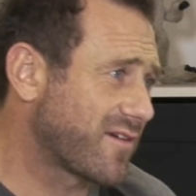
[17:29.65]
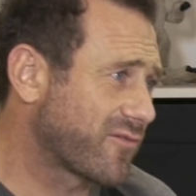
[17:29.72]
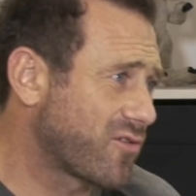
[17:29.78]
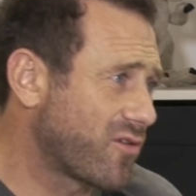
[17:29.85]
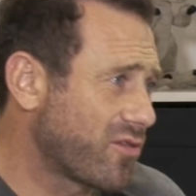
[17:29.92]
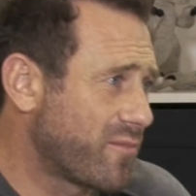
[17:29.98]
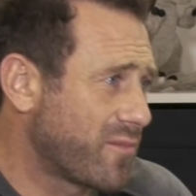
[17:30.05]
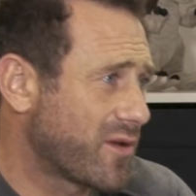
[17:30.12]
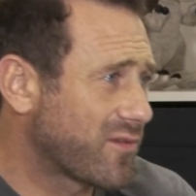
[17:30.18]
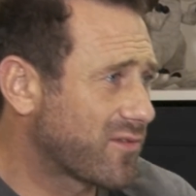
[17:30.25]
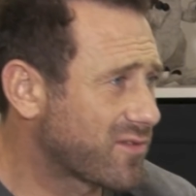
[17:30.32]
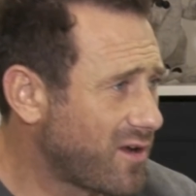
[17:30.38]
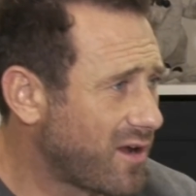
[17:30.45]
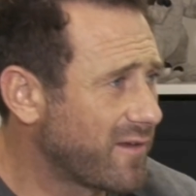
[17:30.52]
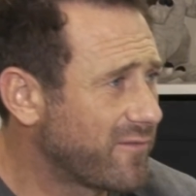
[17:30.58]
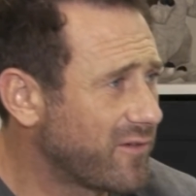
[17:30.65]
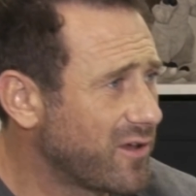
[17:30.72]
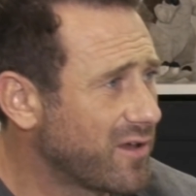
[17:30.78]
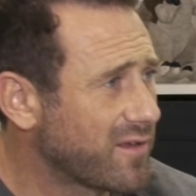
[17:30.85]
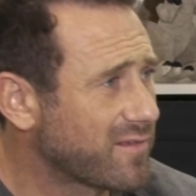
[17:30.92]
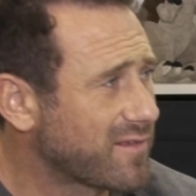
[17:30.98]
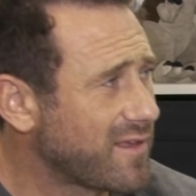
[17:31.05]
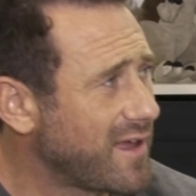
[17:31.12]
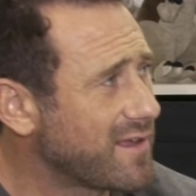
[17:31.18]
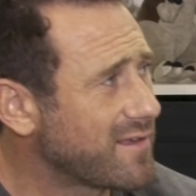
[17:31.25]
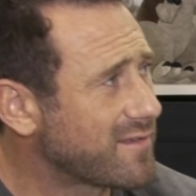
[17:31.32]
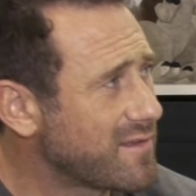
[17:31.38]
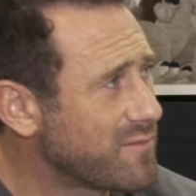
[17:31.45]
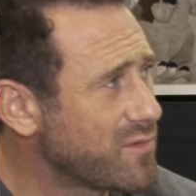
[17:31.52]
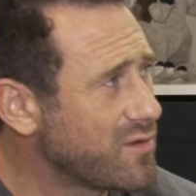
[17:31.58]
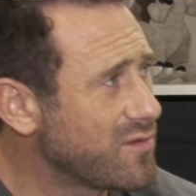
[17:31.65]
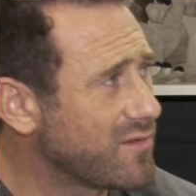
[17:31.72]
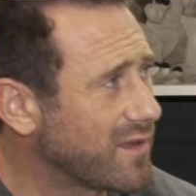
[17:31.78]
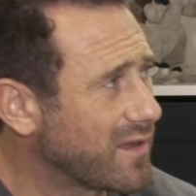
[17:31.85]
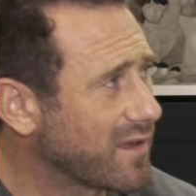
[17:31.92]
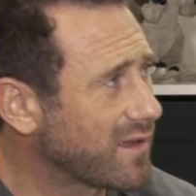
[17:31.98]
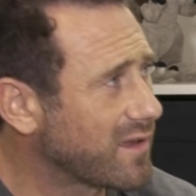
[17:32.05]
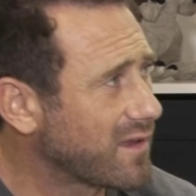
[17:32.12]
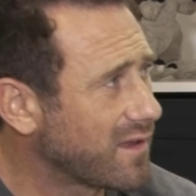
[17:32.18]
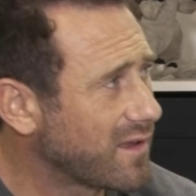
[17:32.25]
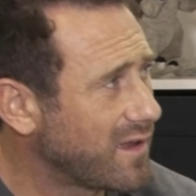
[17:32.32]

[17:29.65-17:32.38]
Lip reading: I've got the most diverse taste in music